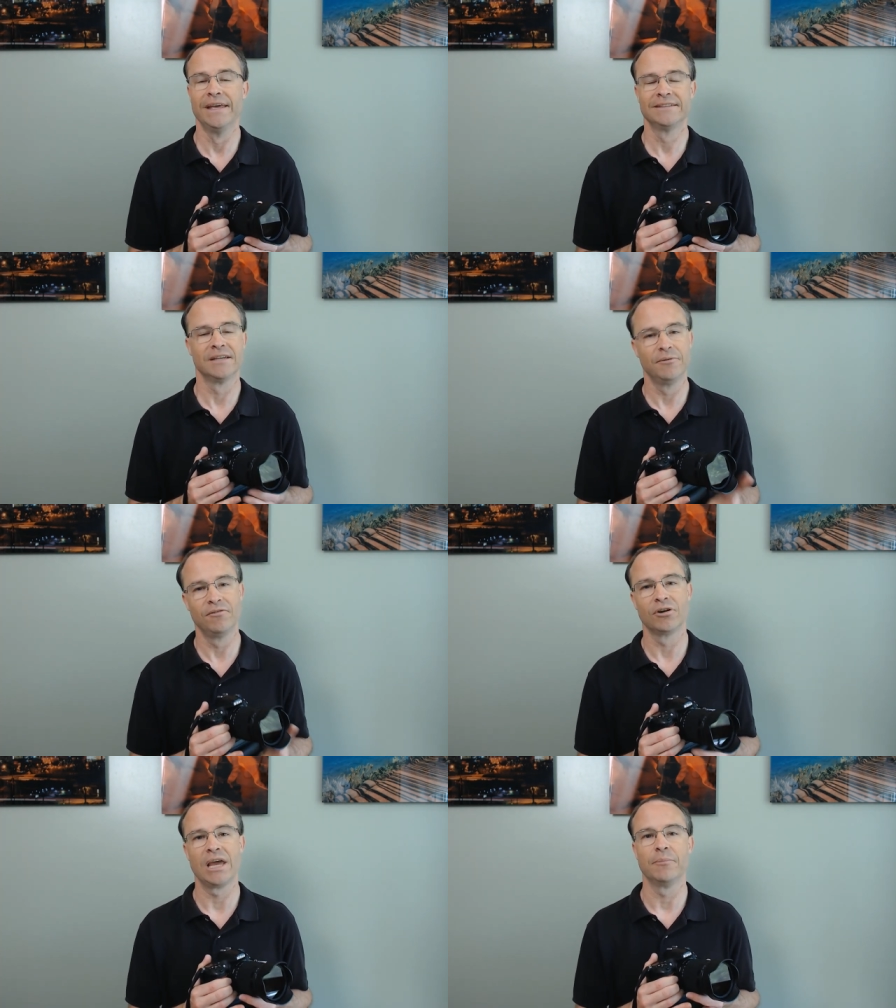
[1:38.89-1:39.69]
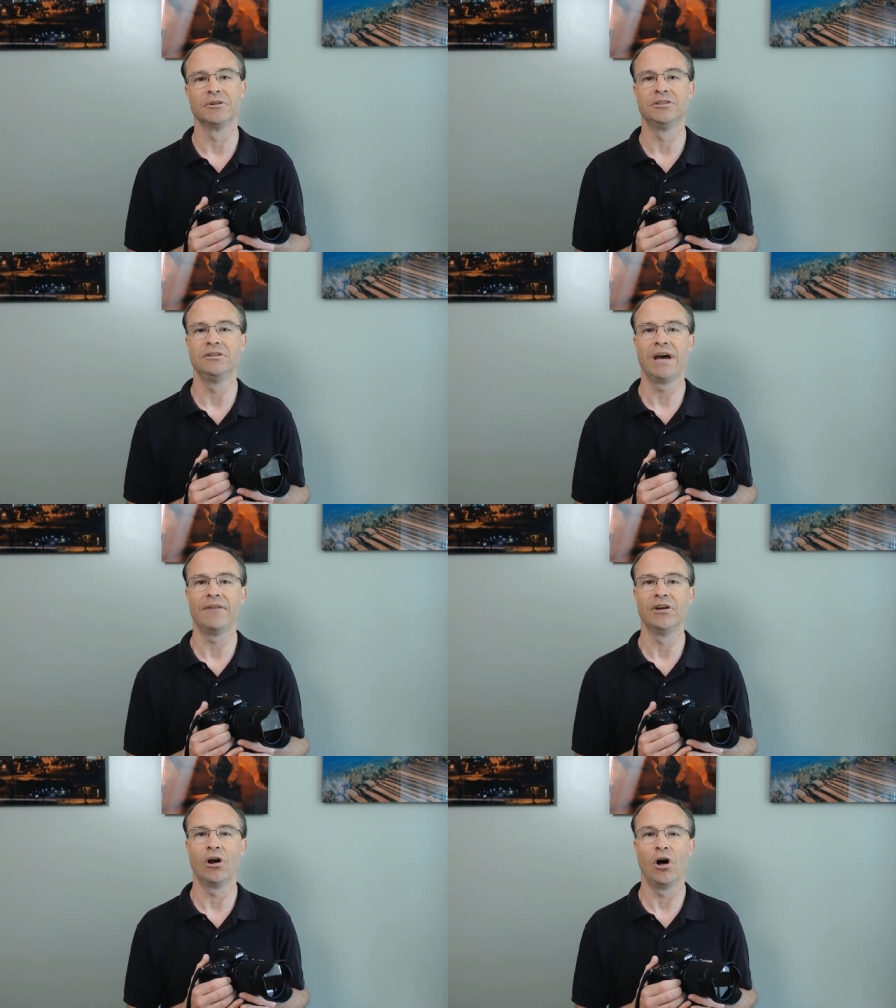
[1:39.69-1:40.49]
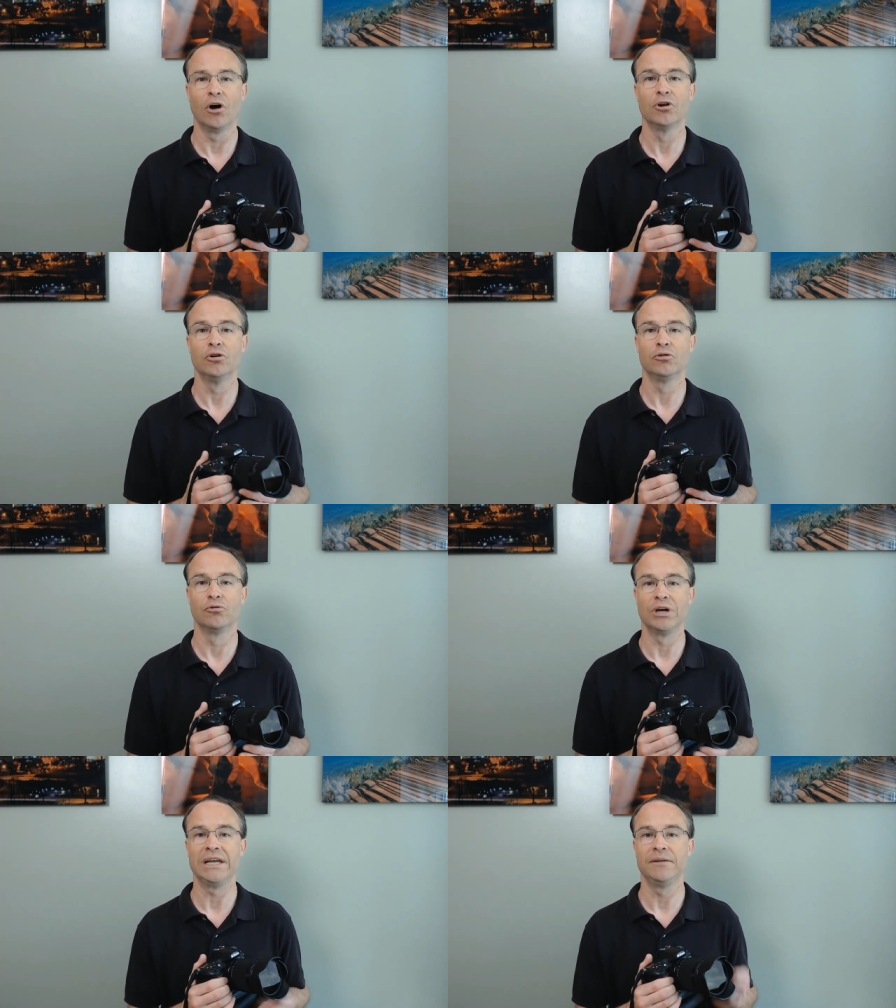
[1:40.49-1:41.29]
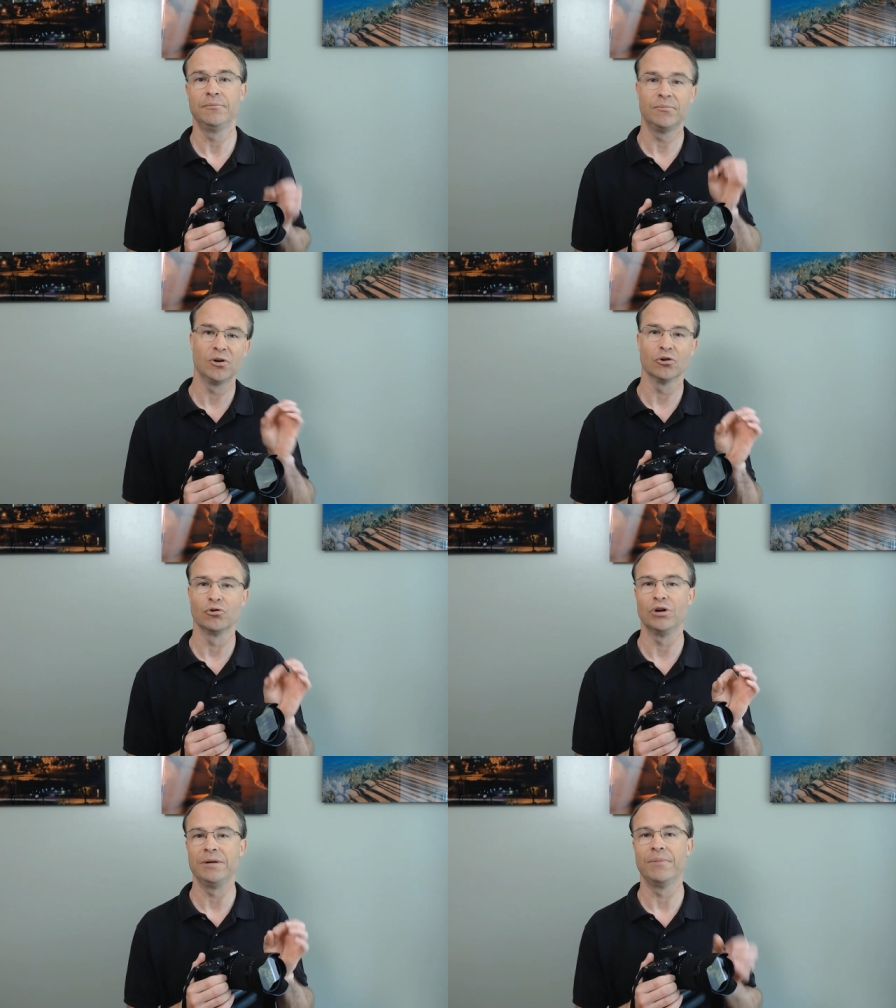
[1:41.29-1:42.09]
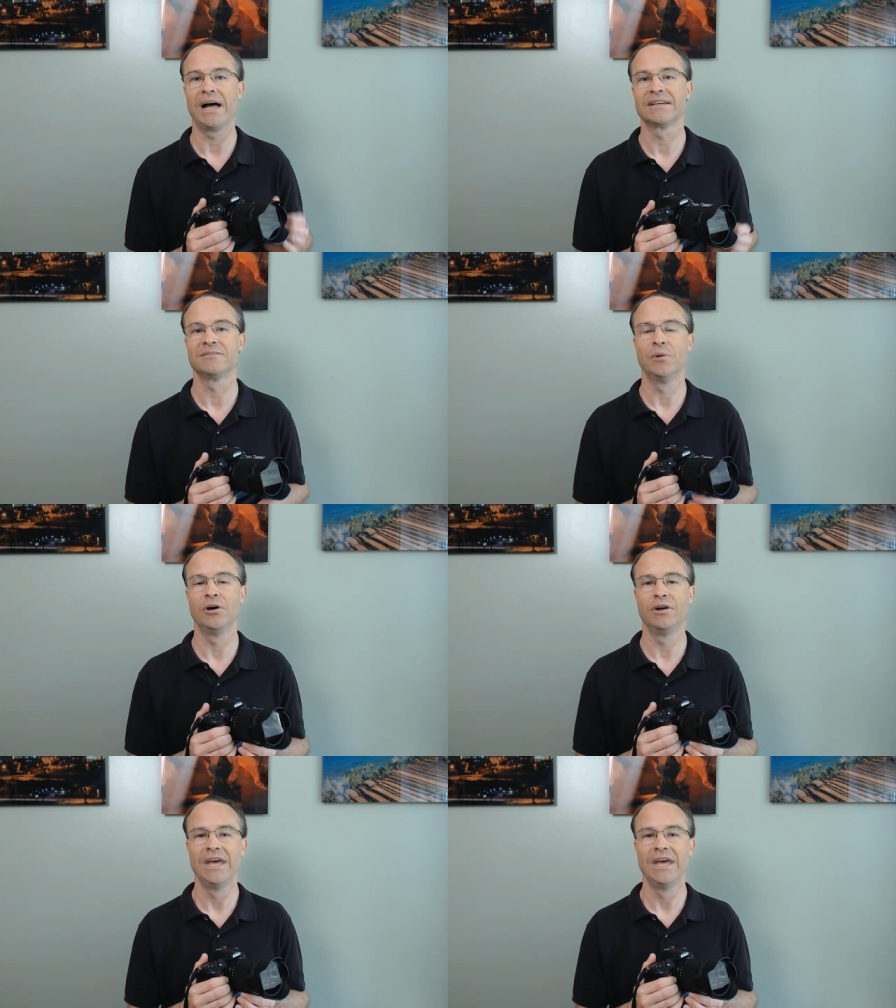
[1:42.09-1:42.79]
Some of your cameras do have an auto green or green box mode.